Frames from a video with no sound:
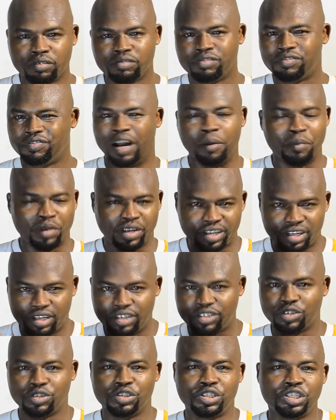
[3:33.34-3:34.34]
family
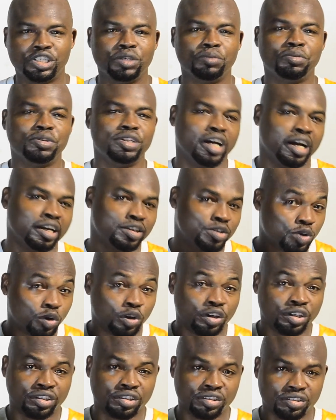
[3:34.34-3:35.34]
relationships that I saw
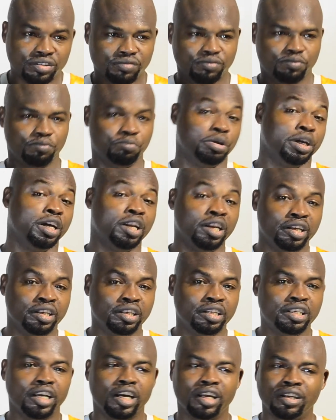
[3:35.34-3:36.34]
in
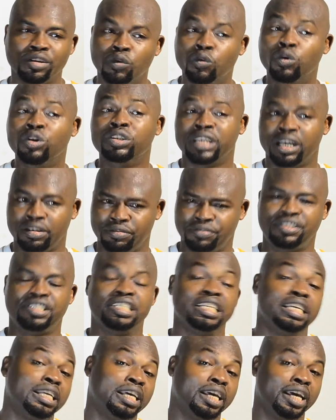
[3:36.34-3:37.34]
Berlin and the ones I've
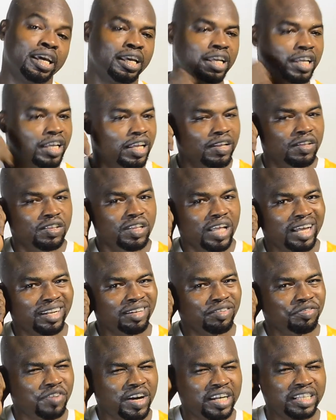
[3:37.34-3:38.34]
seen here.
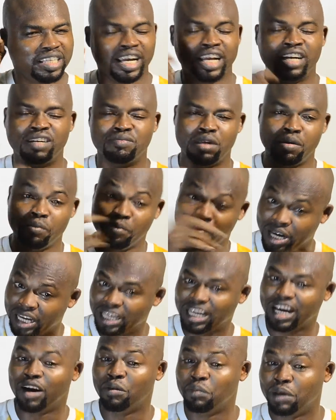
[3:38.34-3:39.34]
And the fact that I
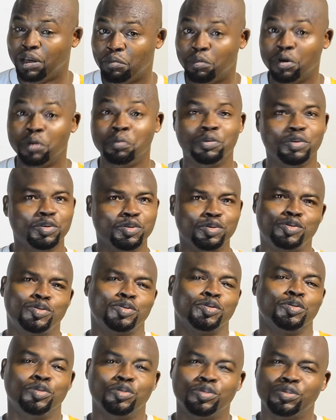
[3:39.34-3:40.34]
remembered how my mom used
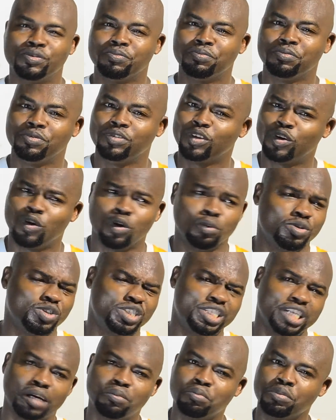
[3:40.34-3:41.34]
to come
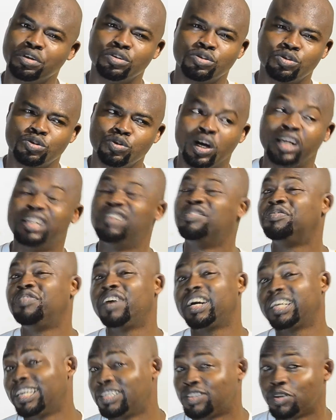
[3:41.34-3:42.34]
to check me in school. And the
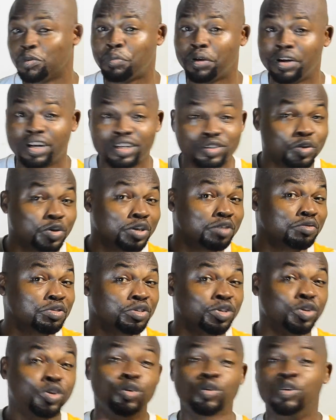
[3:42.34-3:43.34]
fact that some parents don't
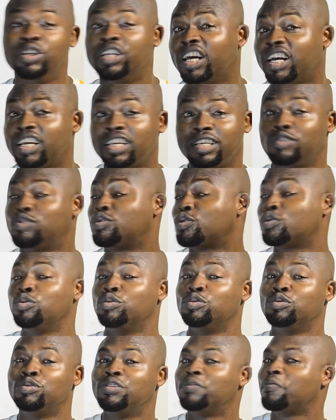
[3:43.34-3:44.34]
even know their kids'
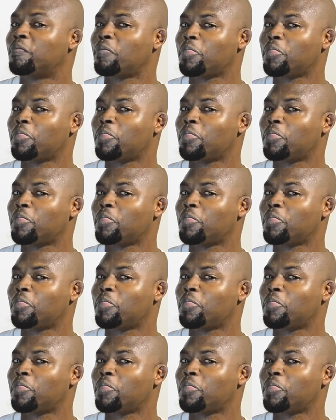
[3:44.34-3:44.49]
schools.